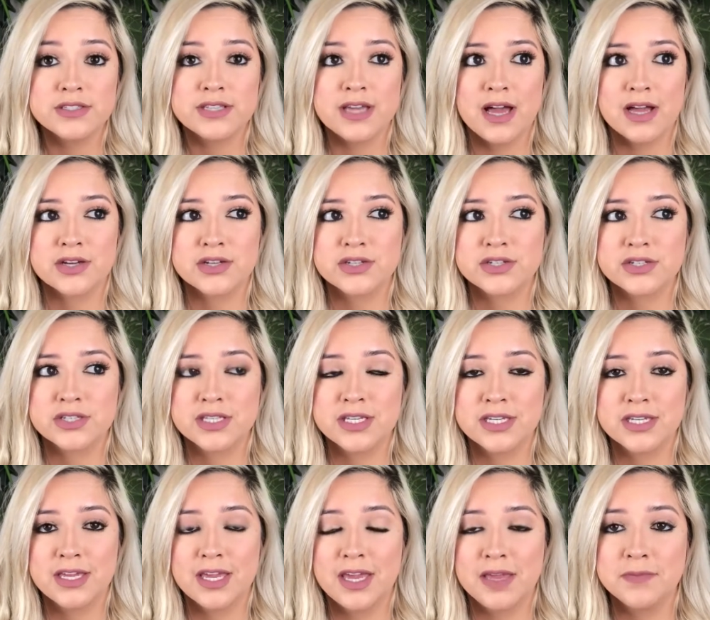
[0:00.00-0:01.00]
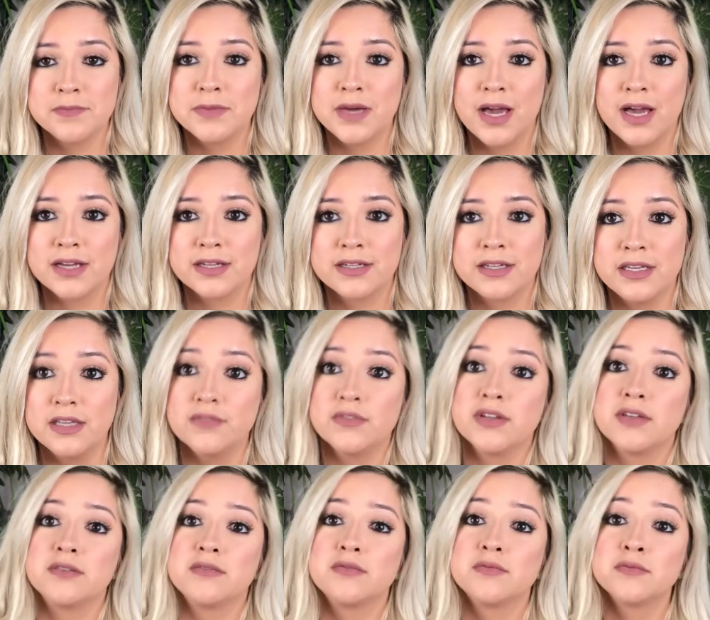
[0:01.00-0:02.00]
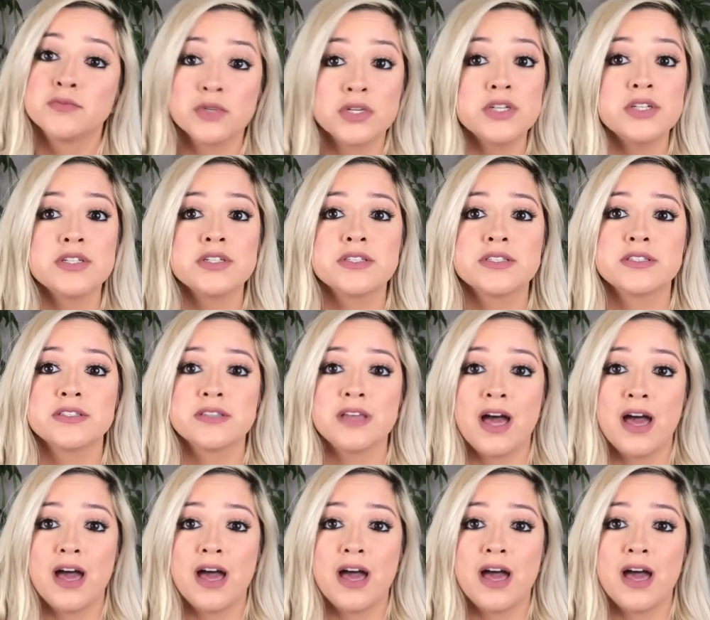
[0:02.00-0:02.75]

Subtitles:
actually came back even worse.